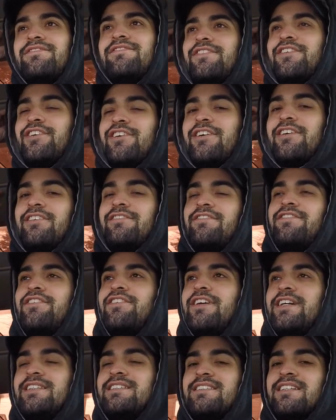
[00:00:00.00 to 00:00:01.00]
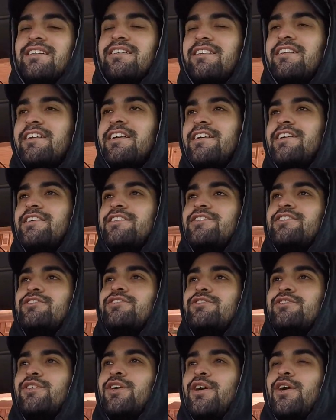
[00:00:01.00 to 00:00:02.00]
for it to clear,
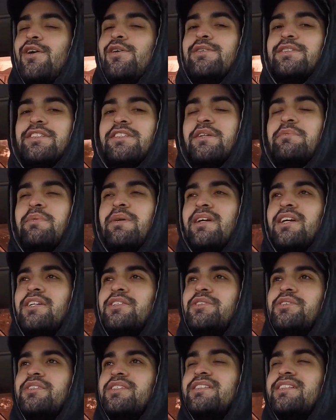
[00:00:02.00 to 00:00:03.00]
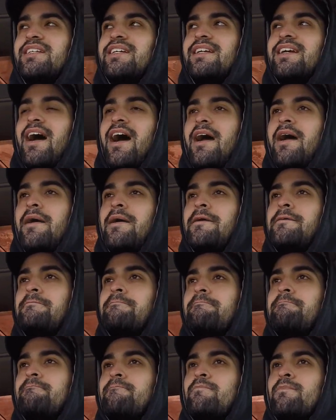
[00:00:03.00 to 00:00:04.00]
so it's gonna be interesting.
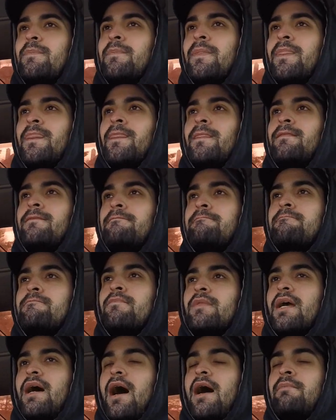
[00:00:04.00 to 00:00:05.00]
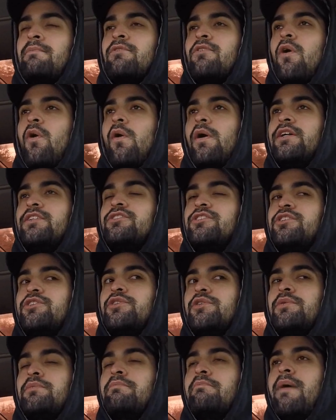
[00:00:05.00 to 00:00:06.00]
I'm going
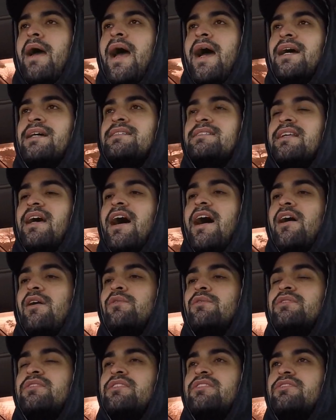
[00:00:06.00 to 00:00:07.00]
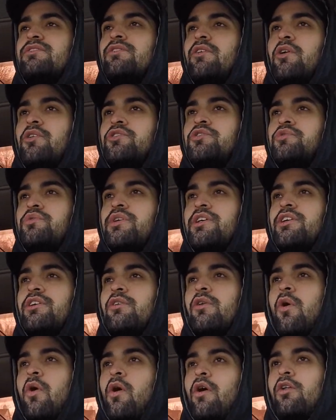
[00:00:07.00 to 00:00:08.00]
to max out those rear
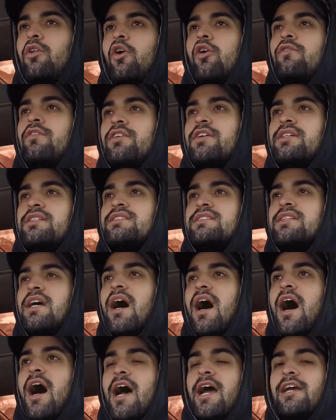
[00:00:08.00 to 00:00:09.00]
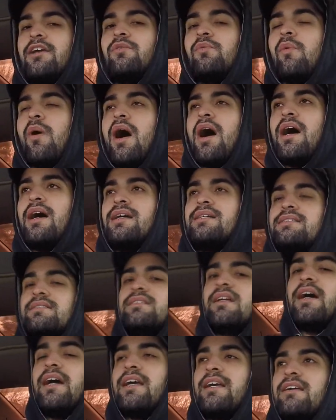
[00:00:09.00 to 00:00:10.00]
coilovers height-wise,
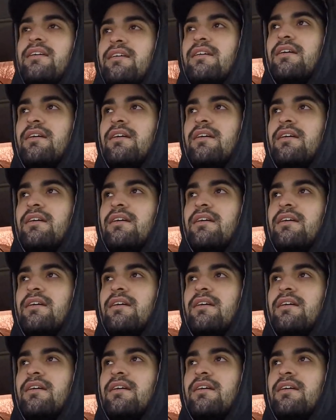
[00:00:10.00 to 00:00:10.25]
like